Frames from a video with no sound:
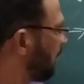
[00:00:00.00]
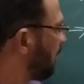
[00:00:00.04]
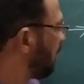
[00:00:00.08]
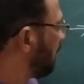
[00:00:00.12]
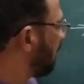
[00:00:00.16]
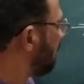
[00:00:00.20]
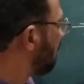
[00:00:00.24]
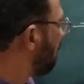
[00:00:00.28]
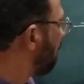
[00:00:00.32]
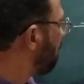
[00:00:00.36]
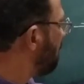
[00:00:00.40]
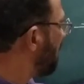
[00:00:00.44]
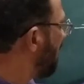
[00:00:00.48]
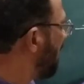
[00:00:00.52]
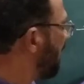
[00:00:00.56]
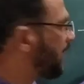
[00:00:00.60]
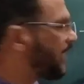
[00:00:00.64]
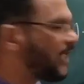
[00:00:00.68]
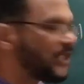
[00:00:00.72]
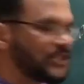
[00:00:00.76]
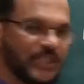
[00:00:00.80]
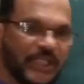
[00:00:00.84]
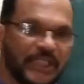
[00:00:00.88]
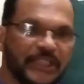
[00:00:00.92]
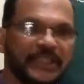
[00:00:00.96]
the
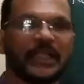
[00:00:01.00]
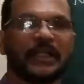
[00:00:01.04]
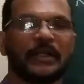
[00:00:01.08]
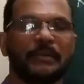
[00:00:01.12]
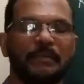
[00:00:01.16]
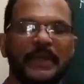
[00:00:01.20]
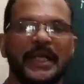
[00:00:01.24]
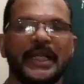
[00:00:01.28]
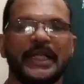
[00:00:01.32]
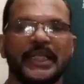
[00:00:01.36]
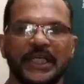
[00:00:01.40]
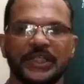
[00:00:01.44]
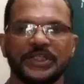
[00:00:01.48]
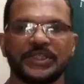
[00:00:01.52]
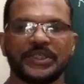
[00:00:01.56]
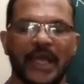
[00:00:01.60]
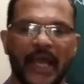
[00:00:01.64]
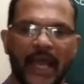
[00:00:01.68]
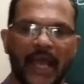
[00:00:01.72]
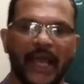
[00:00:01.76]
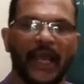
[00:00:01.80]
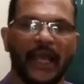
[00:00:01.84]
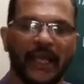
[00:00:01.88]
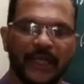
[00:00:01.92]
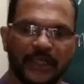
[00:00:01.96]
various intermediates
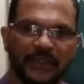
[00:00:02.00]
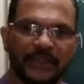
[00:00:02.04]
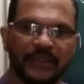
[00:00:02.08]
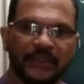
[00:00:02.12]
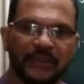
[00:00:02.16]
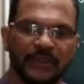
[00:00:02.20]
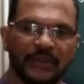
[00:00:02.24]
and